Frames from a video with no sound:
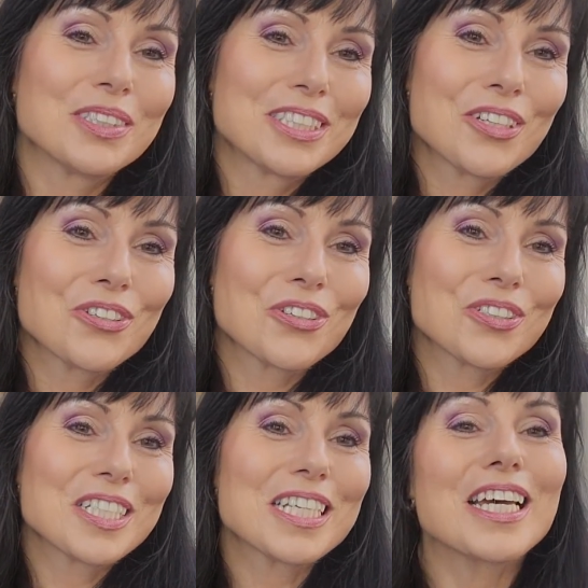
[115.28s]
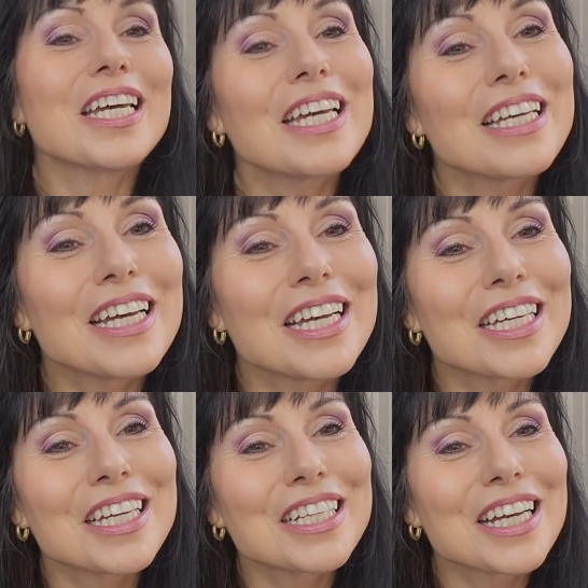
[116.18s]
shirt today,
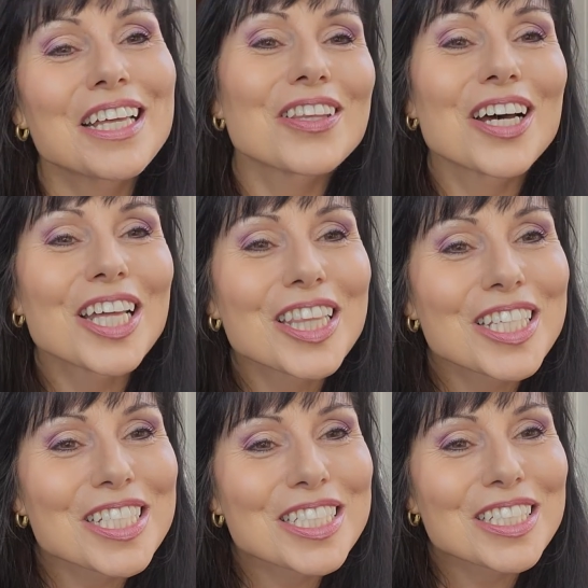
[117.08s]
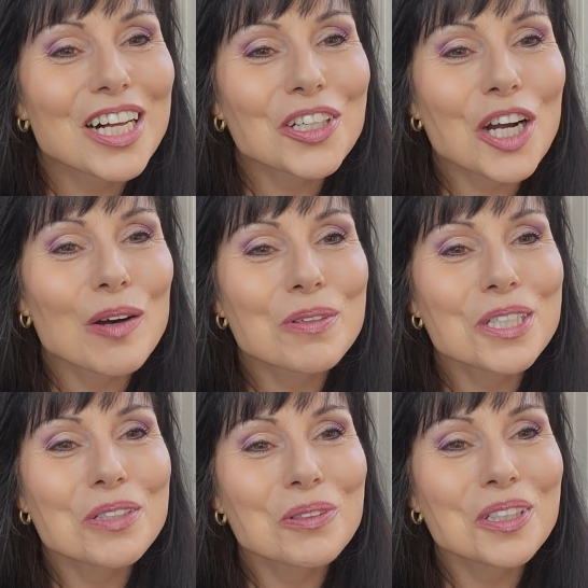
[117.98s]
and I thought this color
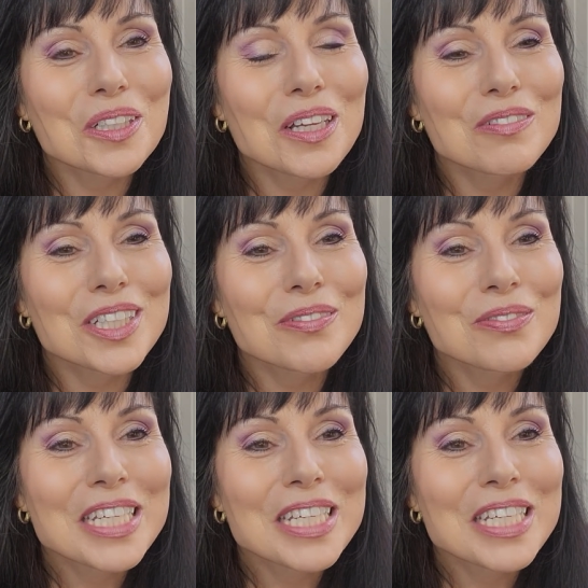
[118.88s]
combination would look lovely.